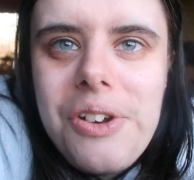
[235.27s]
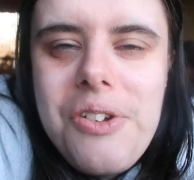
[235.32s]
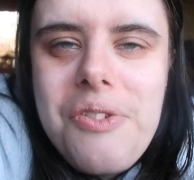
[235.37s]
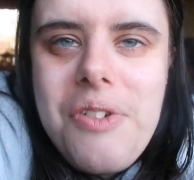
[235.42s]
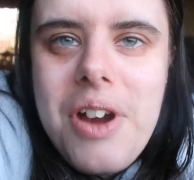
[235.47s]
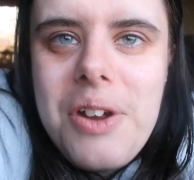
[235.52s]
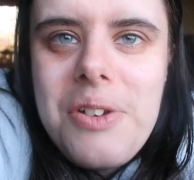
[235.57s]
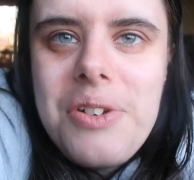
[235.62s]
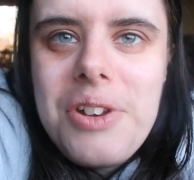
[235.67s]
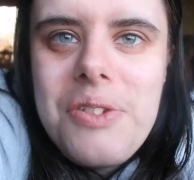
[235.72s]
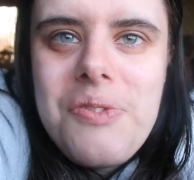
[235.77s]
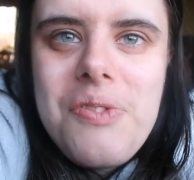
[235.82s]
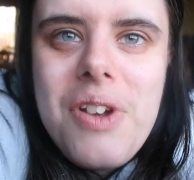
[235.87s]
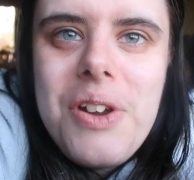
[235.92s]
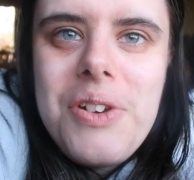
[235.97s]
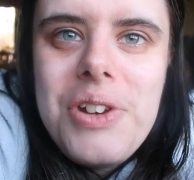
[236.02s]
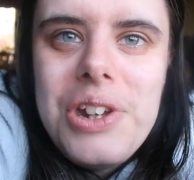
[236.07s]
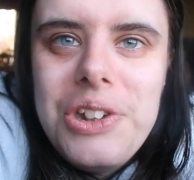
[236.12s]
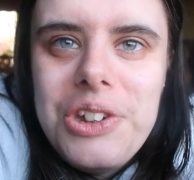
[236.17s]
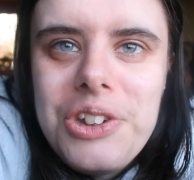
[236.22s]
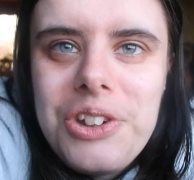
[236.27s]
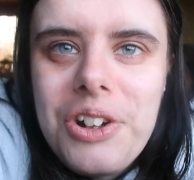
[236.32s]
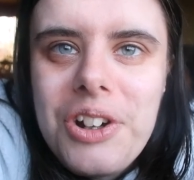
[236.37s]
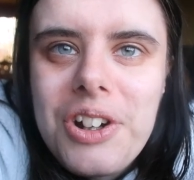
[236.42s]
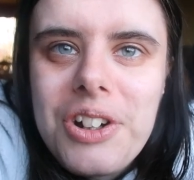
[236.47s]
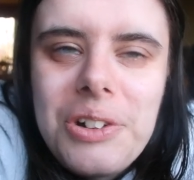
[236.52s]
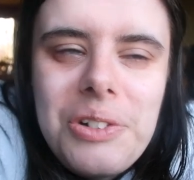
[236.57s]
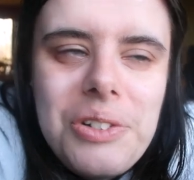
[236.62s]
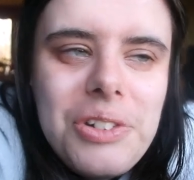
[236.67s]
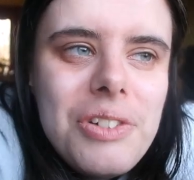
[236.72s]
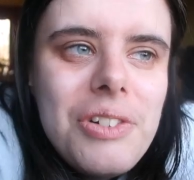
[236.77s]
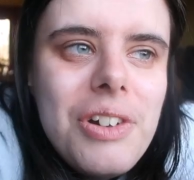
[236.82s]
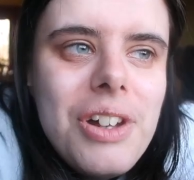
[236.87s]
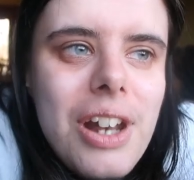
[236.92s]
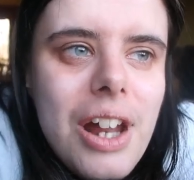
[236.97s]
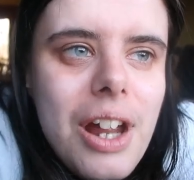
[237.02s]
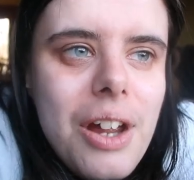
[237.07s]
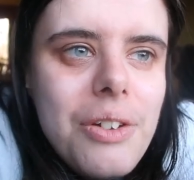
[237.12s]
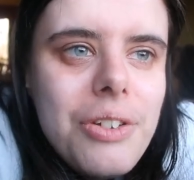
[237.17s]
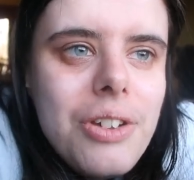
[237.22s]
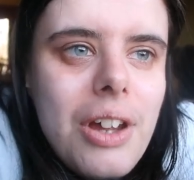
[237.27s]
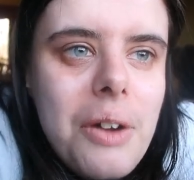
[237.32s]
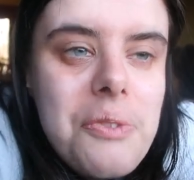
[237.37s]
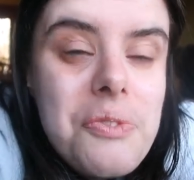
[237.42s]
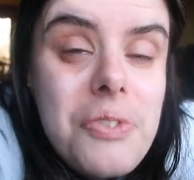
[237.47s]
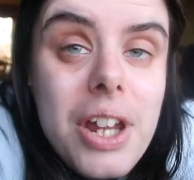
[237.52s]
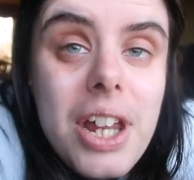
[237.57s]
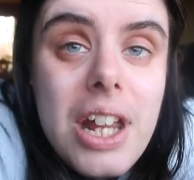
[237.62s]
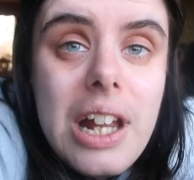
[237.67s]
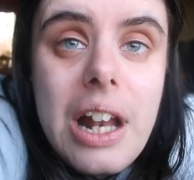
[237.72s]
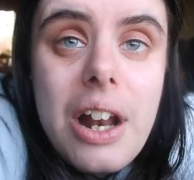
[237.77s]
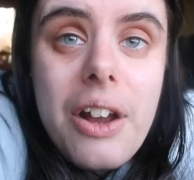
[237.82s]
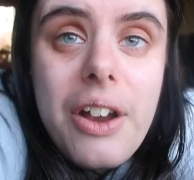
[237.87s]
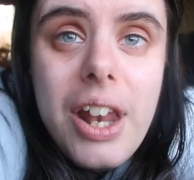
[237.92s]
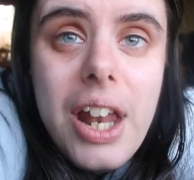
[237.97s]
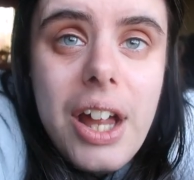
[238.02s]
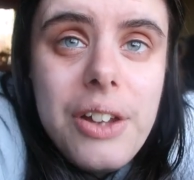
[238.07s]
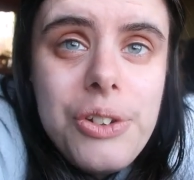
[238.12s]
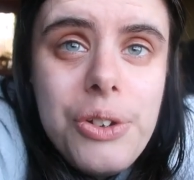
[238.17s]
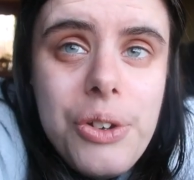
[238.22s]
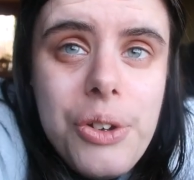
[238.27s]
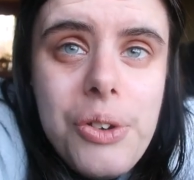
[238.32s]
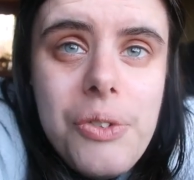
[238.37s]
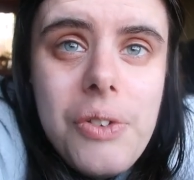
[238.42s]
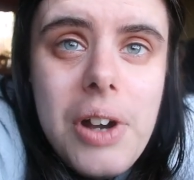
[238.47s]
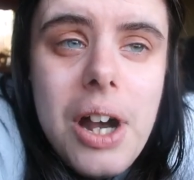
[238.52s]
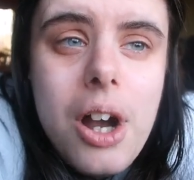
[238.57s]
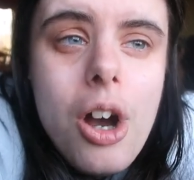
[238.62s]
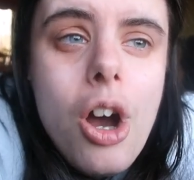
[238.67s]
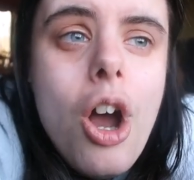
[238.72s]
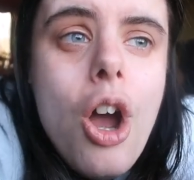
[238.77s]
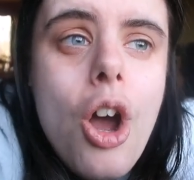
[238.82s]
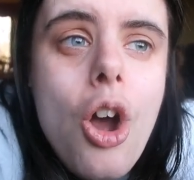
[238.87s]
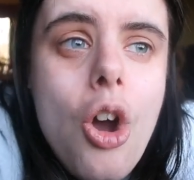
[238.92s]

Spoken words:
going round and round in circles around the house. I'm thinking I'm going to have to do that.